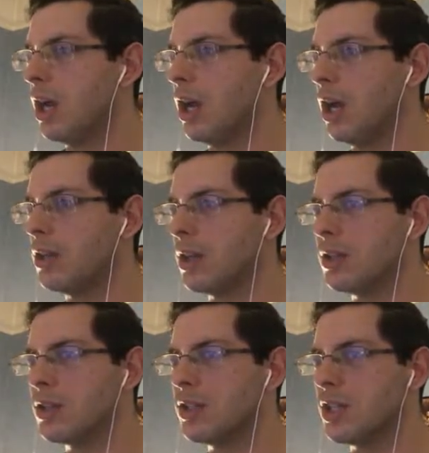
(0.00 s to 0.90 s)
and then
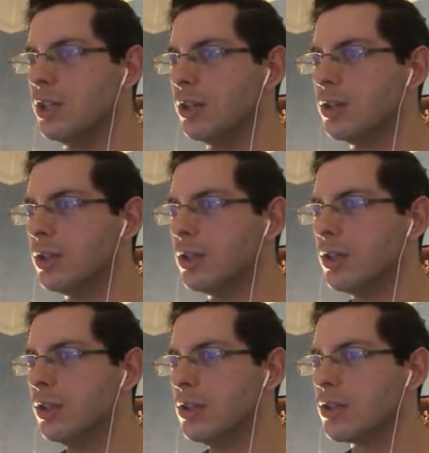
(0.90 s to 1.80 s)
continue.
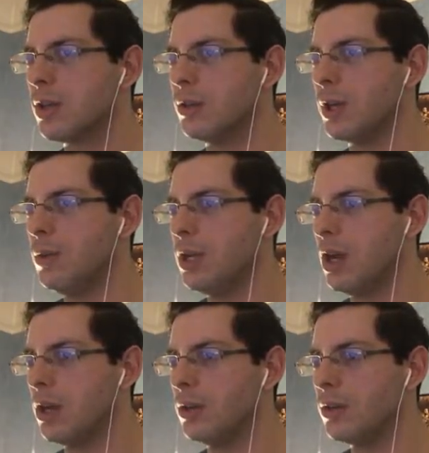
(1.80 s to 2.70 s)
So, here we
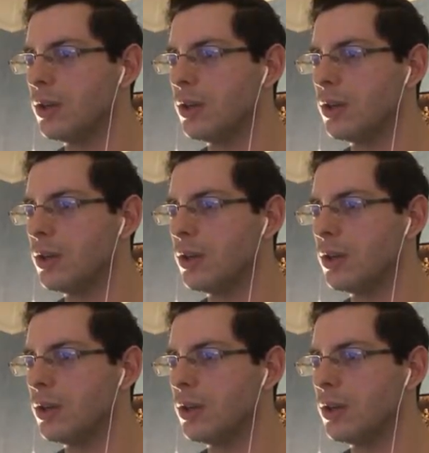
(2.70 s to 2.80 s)
go.